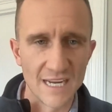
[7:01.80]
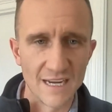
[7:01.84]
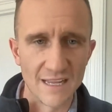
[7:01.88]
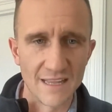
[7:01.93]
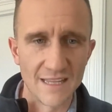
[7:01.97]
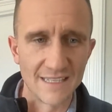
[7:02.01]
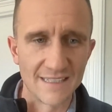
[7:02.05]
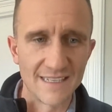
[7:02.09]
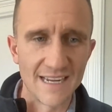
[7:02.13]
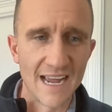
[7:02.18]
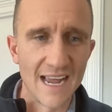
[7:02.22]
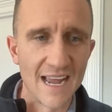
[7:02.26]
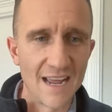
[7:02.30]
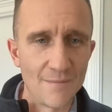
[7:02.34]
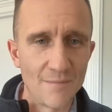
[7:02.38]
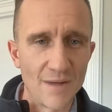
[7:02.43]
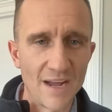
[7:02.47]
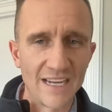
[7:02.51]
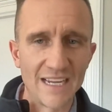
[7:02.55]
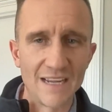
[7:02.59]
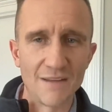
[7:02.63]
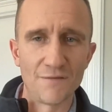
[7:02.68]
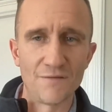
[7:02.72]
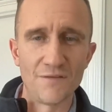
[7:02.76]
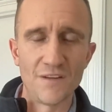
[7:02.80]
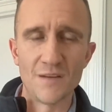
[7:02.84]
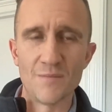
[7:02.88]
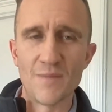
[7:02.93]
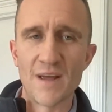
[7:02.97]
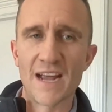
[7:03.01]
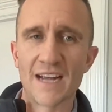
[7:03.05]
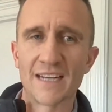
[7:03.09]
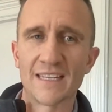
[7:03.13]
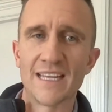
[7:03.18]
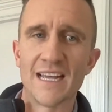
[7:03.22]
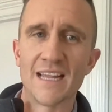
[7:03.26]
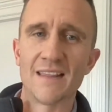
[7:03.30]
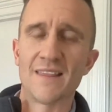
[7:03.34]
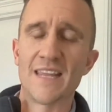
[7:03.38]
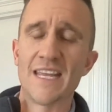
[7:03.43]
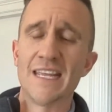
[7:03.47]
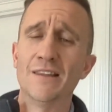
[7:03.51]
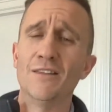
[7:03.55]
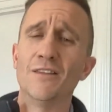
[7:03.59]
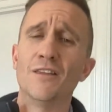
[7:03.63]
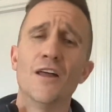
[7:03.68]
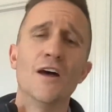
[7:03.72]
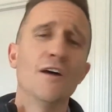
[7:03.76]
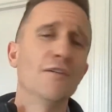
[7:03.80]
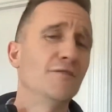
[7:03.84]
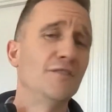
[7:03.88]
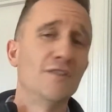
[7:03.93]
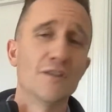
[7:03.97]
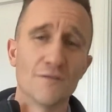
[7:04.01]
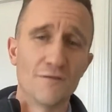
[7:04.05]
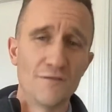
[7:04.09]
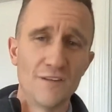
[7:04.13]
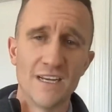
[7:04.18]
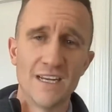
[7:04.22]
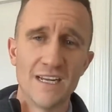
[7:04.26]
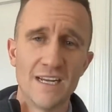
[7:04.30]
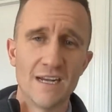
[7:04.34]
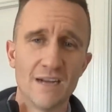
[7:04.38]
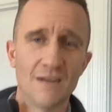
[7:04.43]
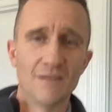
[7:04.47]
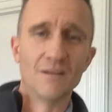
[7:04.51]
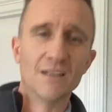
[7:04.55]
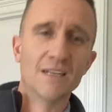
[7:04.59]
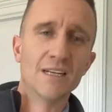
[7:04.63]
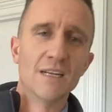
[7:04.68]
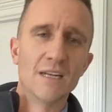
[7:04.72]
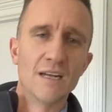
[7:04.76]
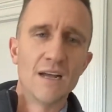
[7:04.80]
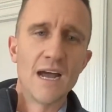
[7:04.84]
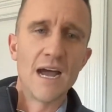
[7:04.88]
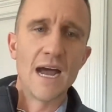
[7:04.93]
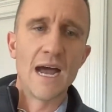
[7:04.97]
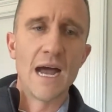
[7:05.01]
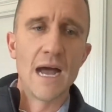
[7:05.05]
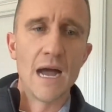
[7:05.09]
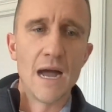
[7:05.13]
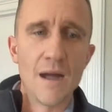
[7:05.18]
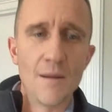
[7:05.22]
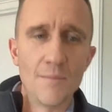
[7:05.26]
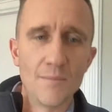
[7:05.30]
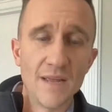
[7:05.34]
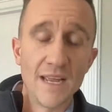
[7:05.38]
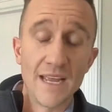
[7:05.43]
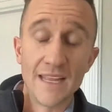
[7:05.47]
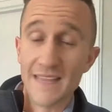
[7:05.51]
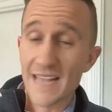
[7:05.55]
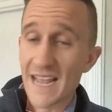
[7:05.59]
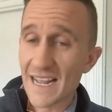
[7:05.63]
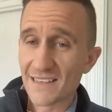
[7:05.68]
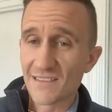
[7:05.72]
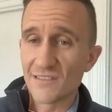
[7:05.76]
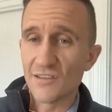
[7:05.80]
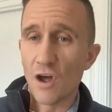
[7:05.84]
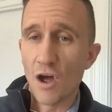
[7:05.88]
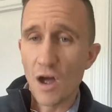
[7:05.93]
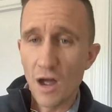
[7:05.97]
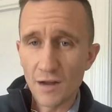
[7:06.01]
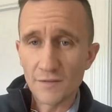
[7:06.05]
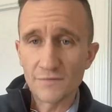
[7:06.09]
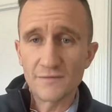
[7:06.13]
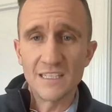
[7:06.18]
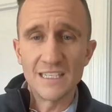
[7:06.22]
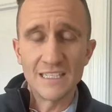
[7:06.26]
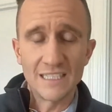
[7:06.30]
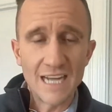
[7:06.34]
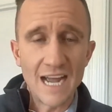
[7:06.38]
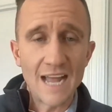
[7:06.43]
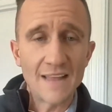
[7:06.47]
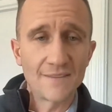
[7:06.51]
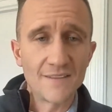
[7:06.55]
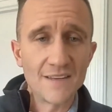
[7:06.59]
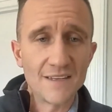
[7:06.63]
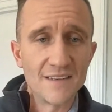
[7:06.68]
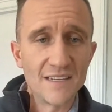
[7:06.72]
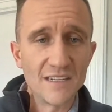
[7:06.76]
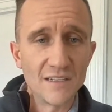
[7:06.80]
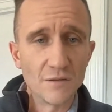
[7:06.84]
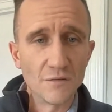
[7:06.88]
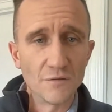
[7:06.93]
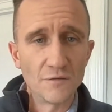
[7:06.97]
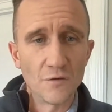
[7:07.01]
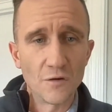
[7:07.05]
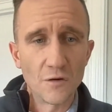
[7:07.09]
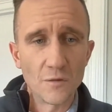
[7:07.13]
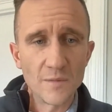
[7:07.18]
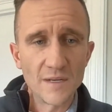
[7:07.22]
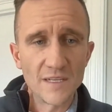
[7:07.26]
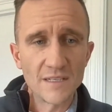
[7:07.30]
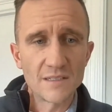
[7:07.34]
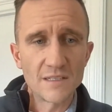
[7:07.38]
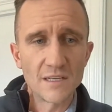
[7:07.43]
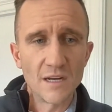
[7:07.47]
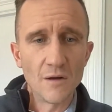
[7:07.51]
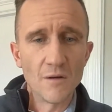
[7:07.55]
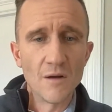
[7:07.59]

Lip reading: of the time, I get feedback that they loved your video. And that's often got the deal for me. So